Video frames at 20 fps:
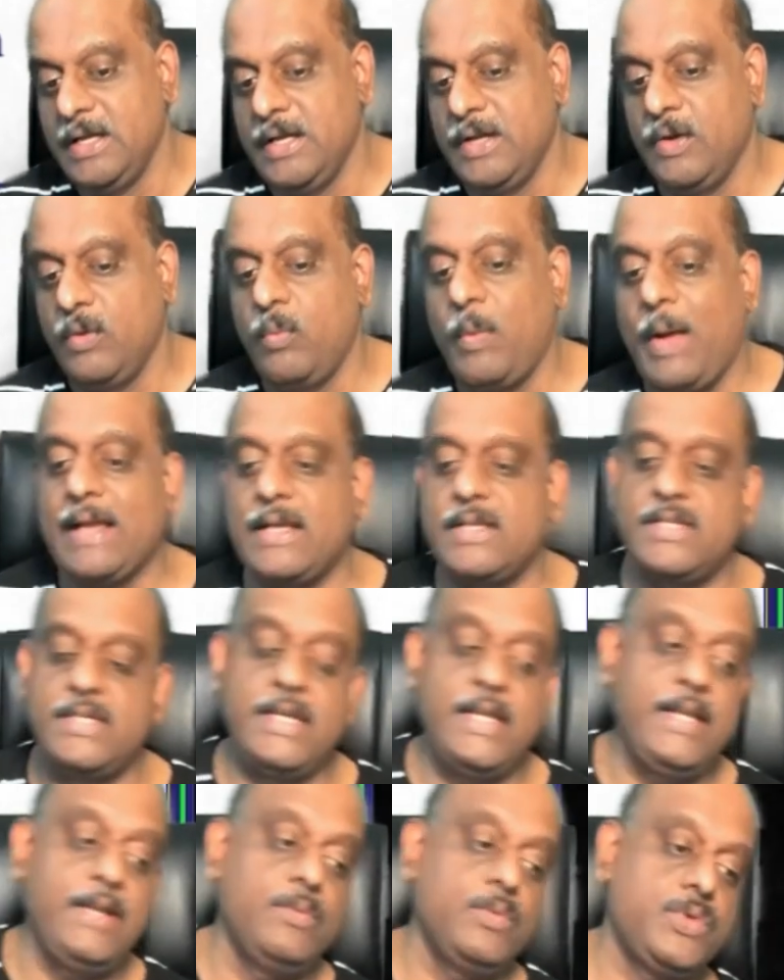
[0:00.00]

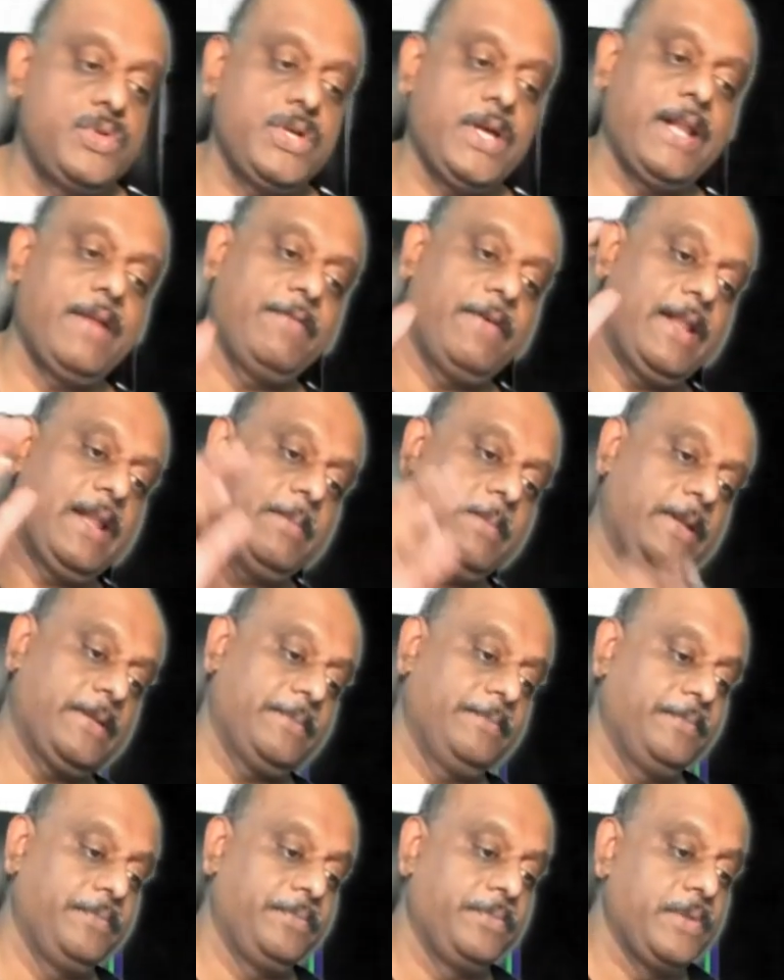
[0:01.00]
vaccine which are available.
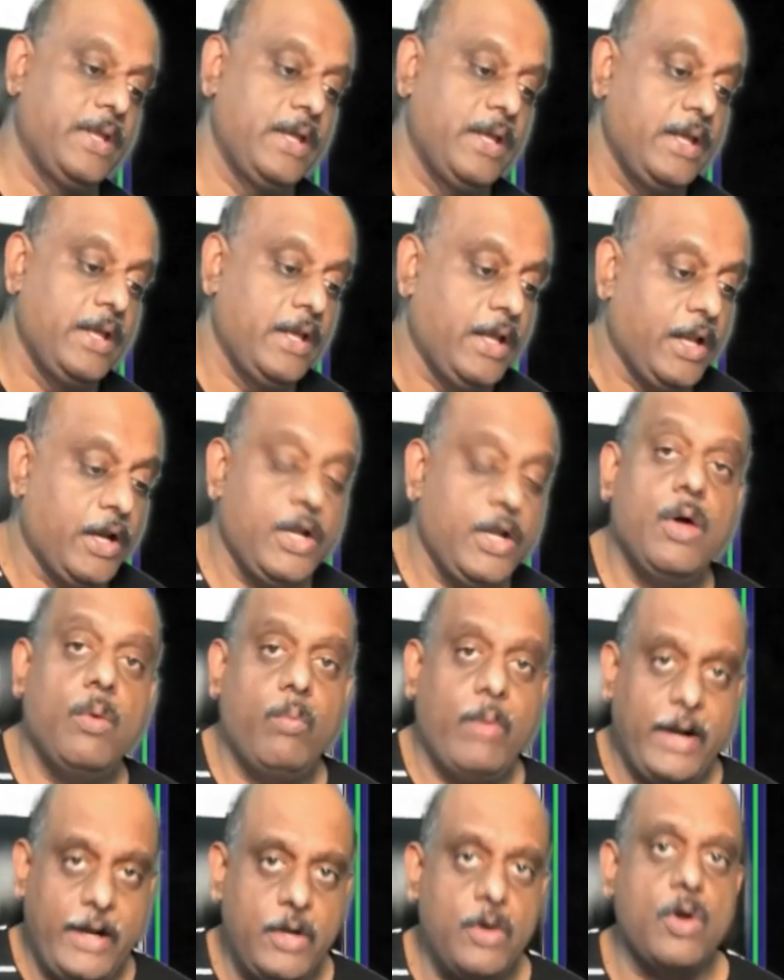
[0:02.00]

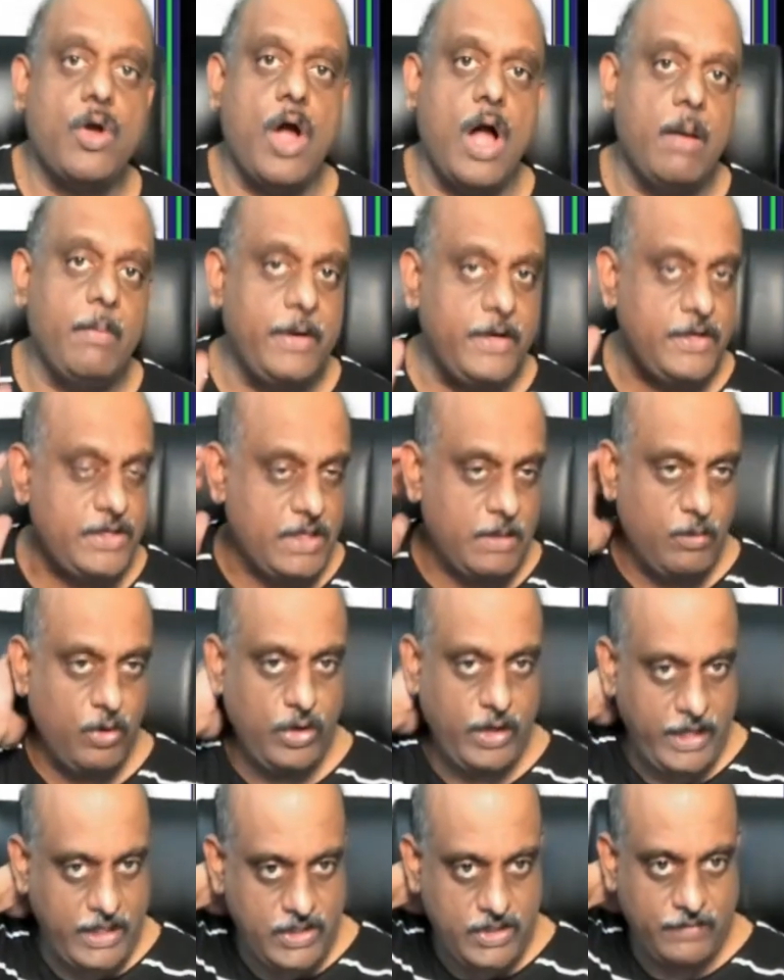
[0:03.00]
Now 1-2 comments
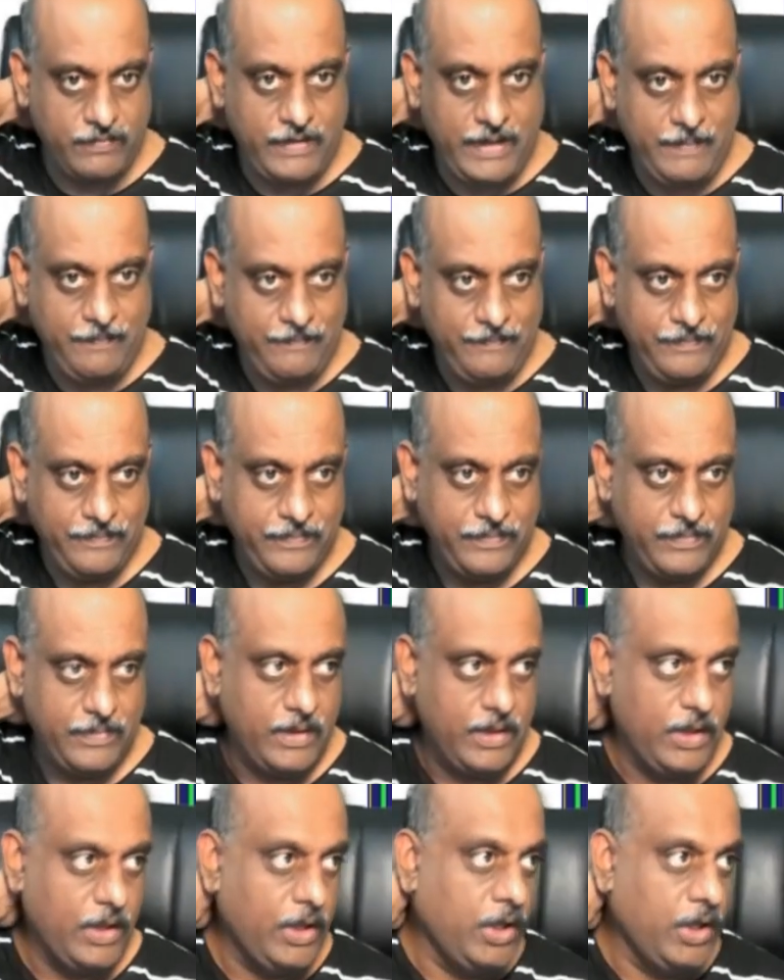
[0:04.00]
about each of them.